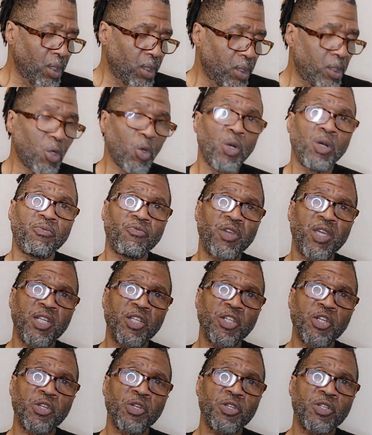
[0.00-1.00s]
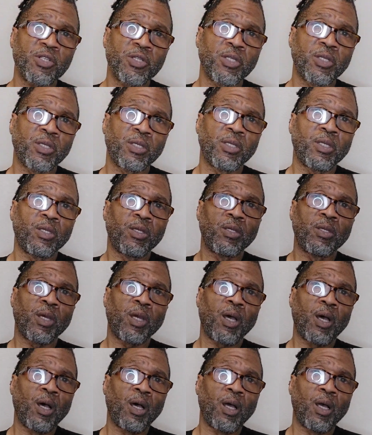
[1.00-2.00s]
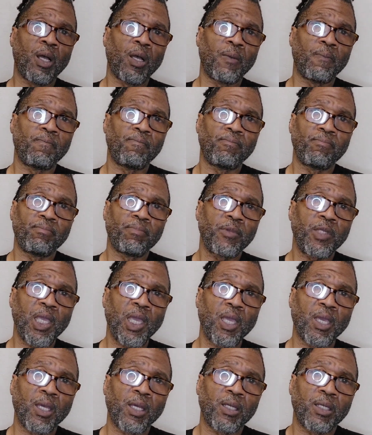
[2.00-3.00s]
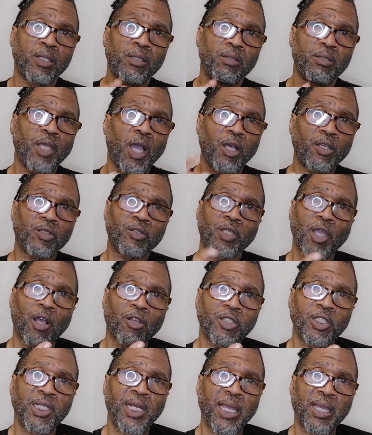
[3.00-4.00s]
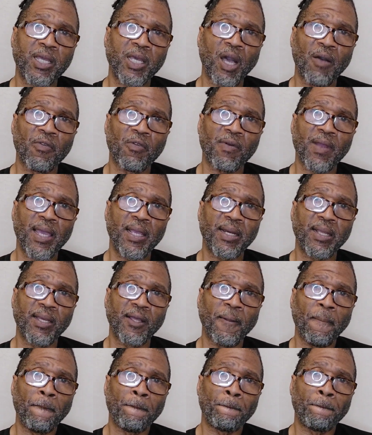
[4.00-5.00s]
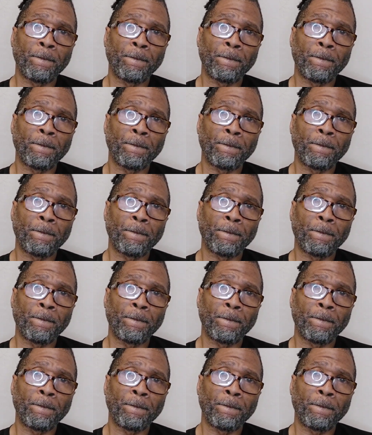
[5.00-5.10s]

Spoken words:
New Avengers. Y'all see that cover right there?